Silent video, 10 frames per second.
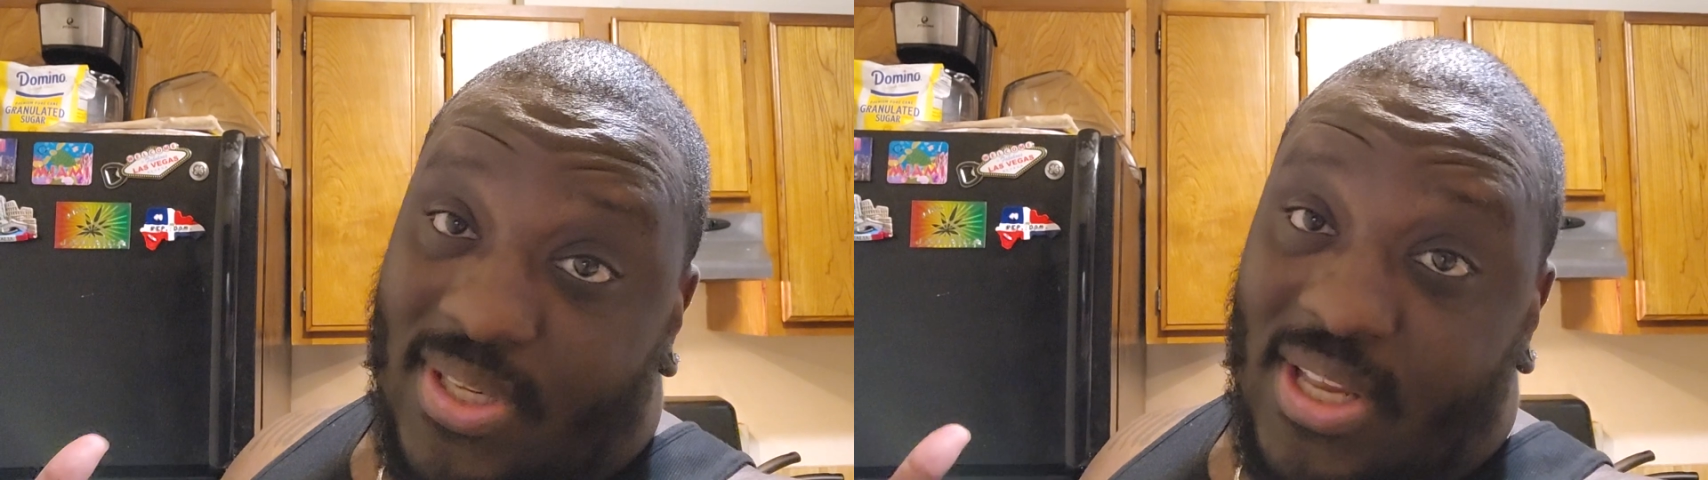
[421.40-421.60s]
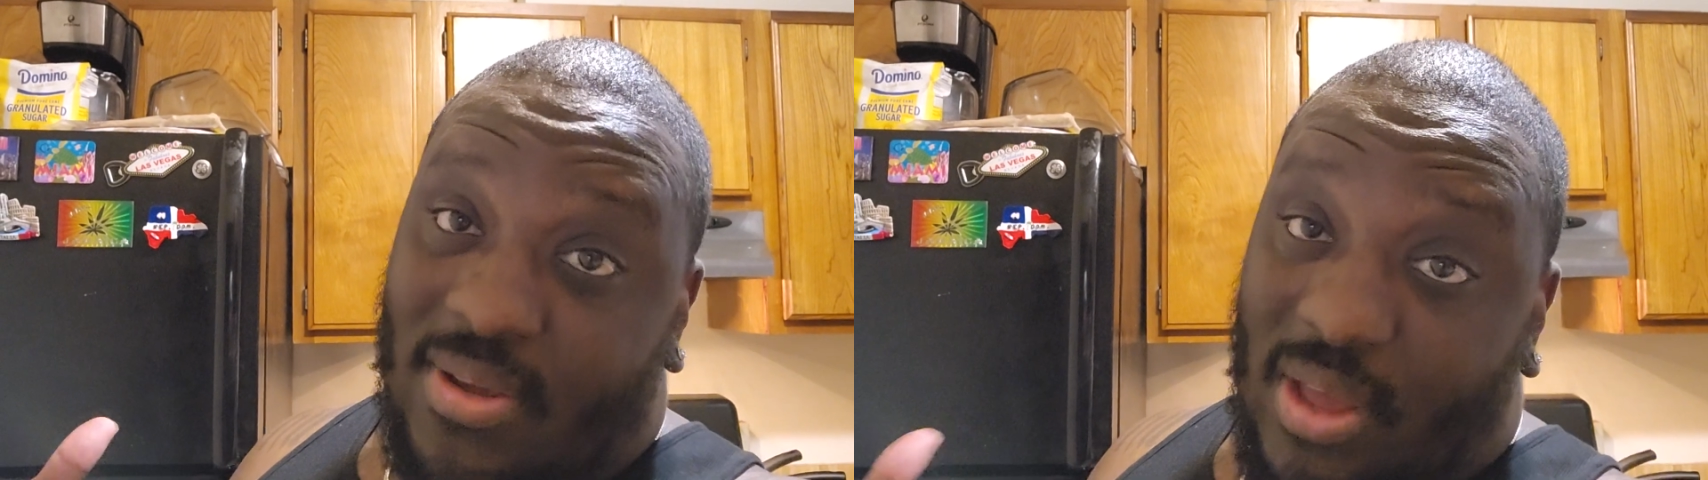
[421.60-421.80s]
that
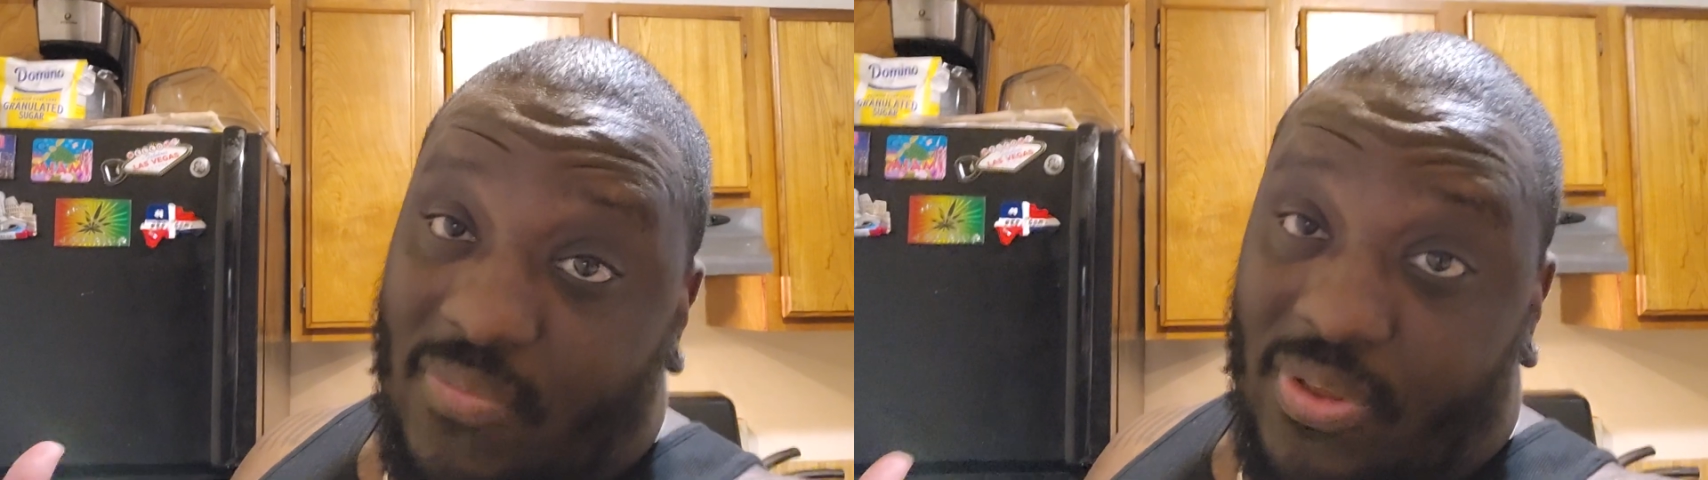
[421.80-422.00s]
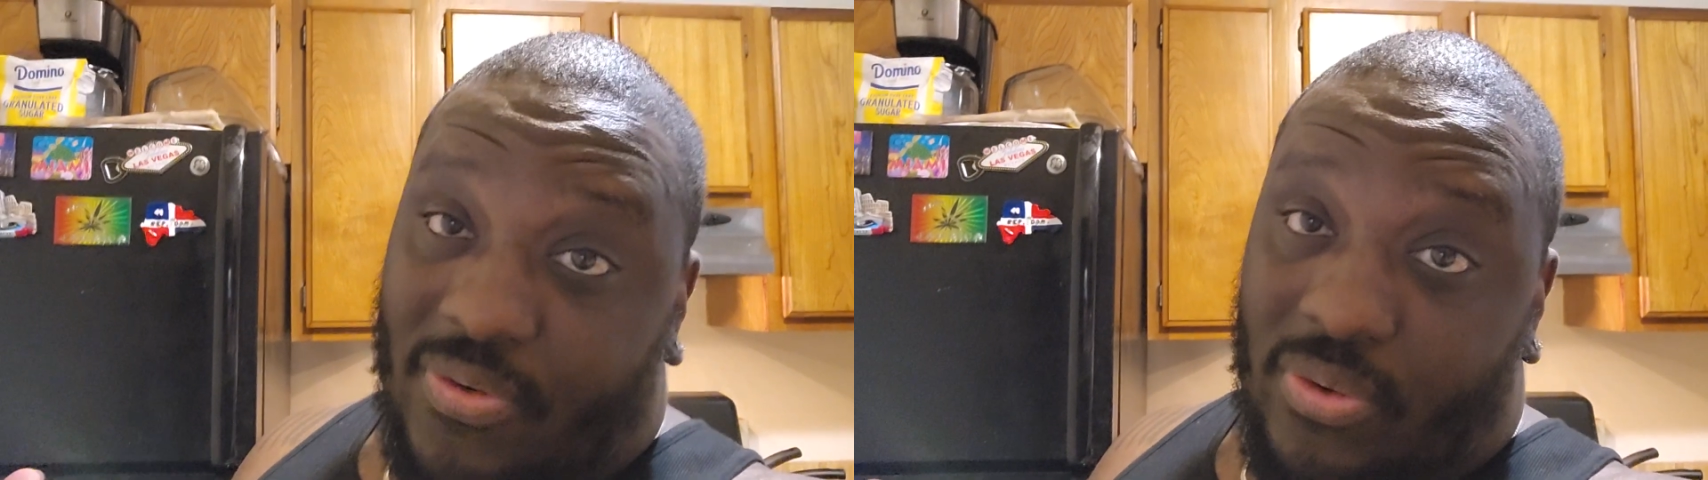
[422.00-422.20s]
sell
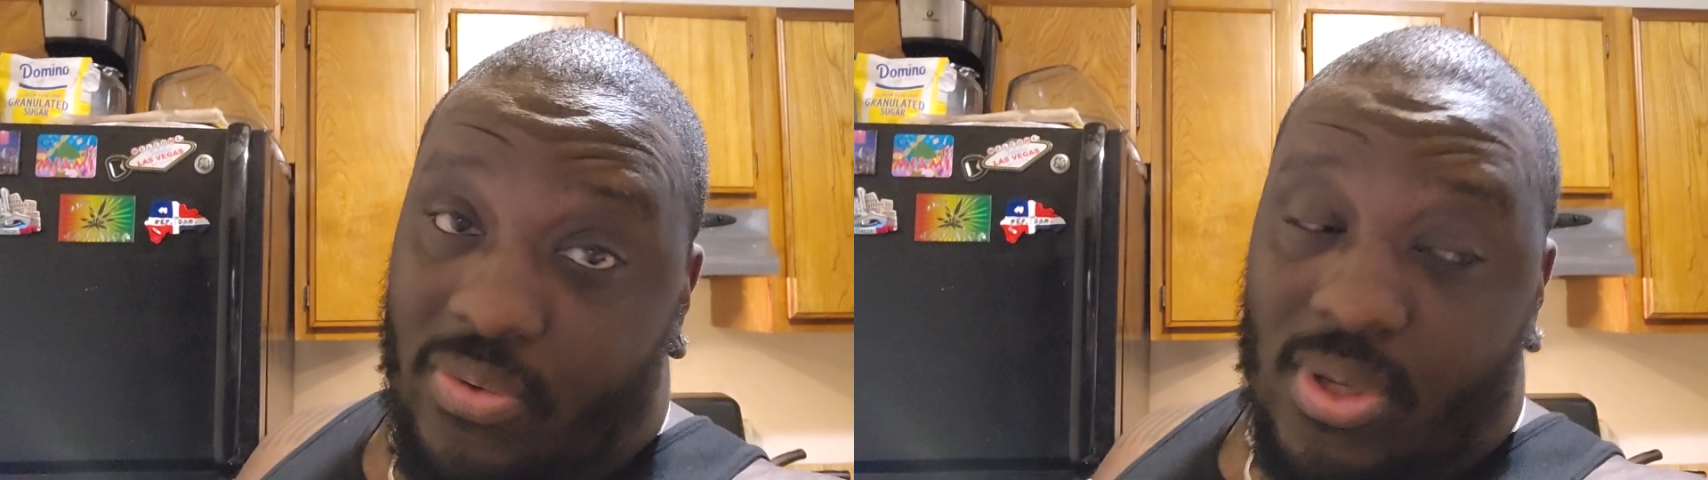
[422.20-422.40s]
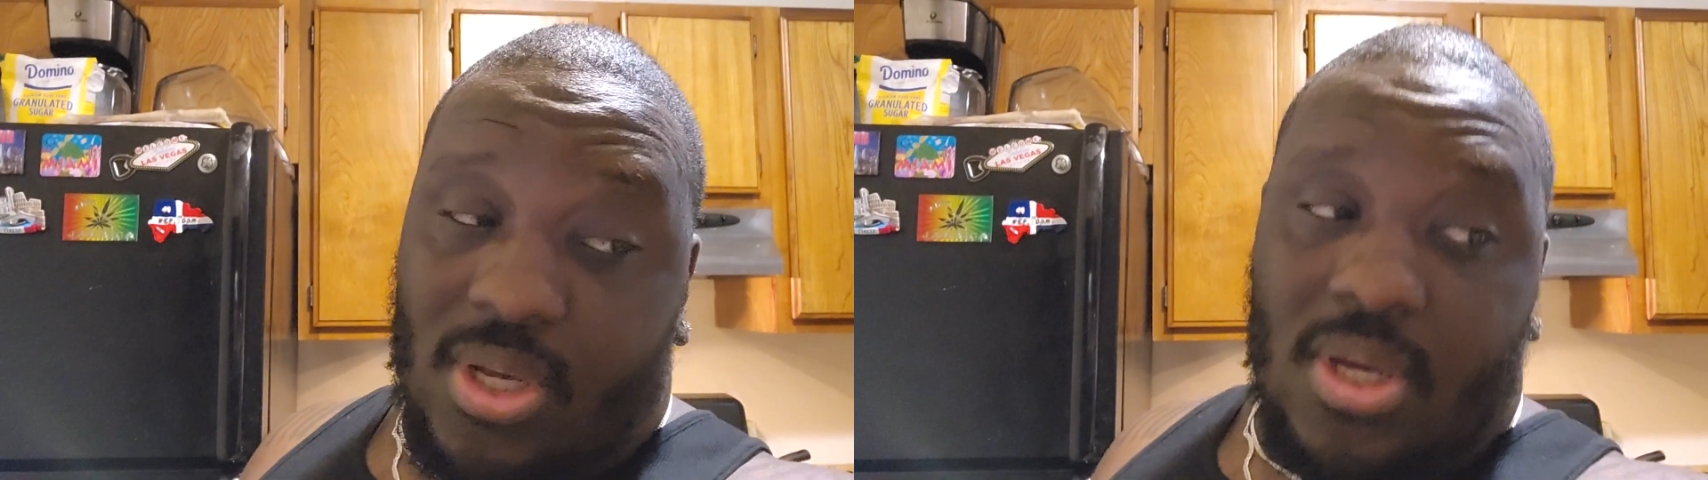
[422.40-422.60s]
healthy
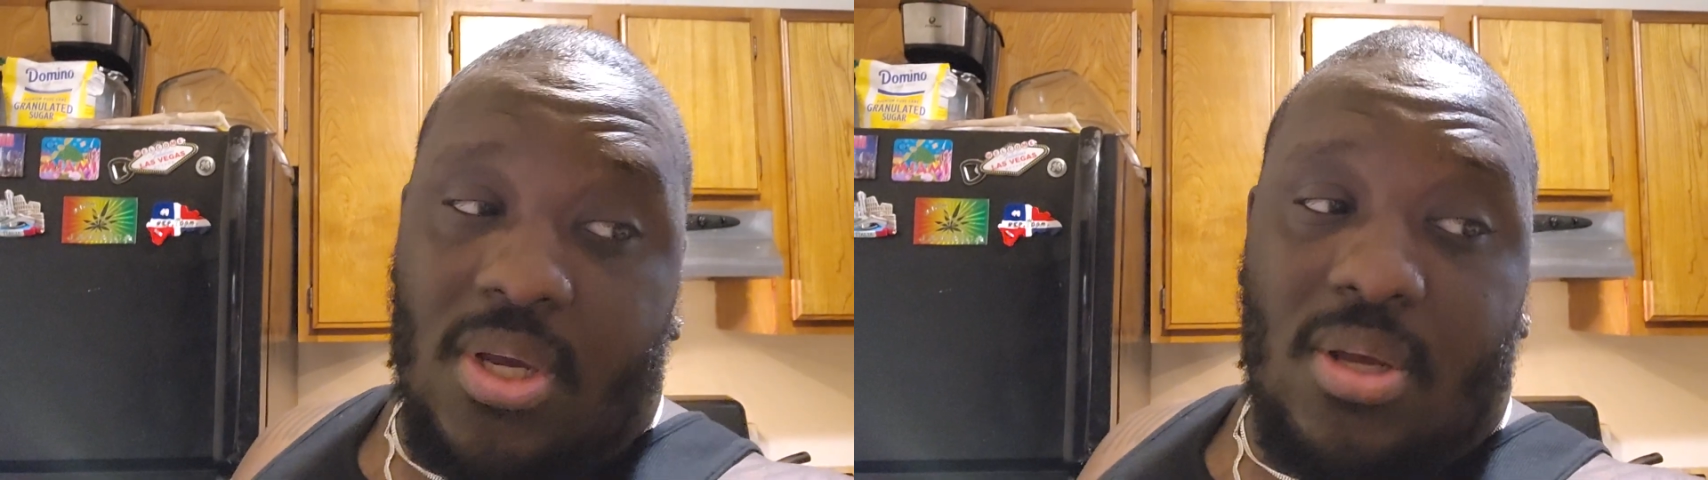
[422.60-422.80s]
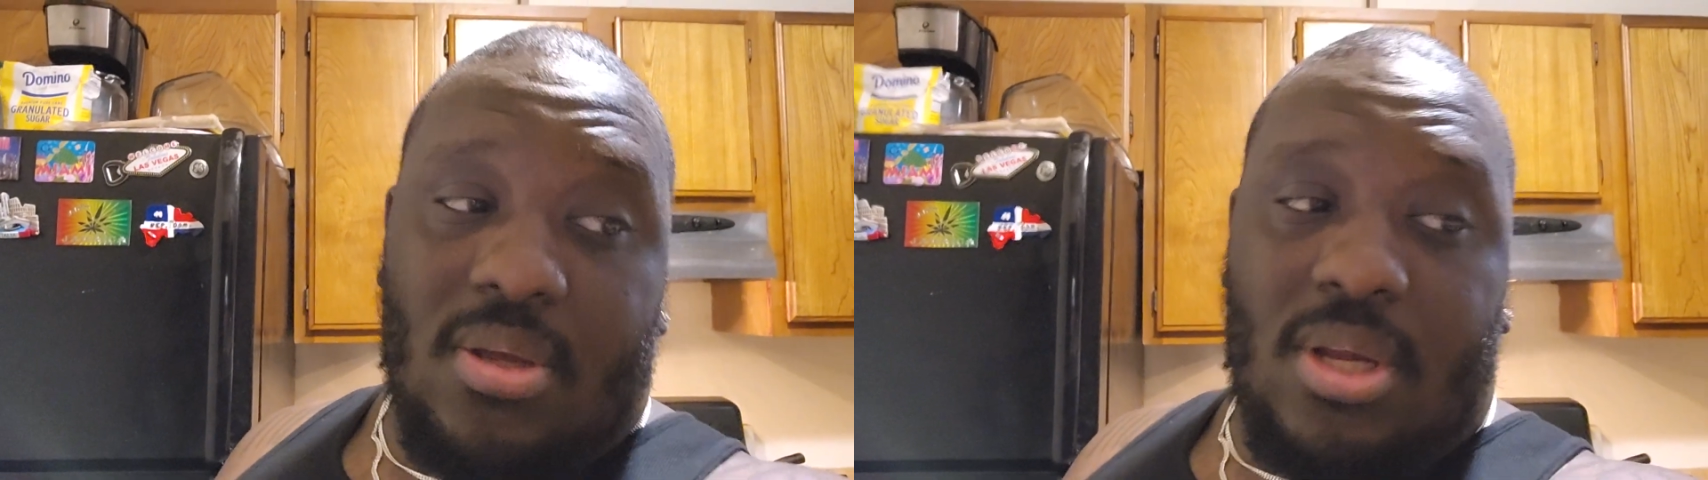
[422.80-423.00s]
food,
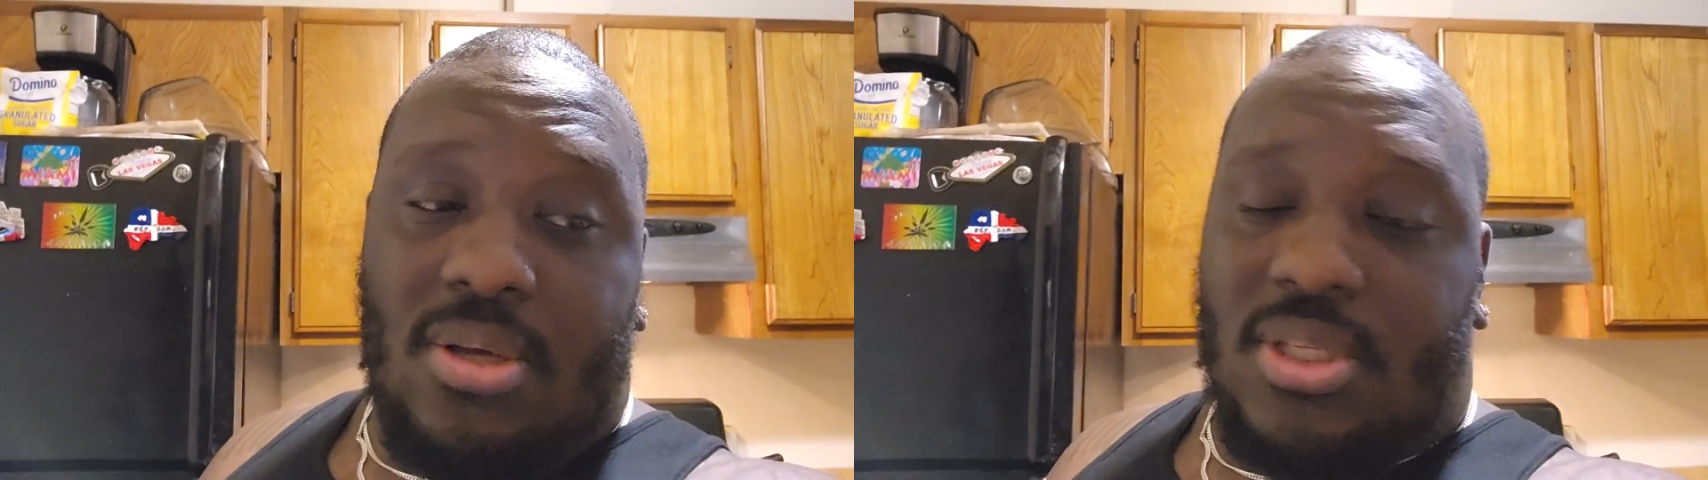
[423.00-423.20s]
you know,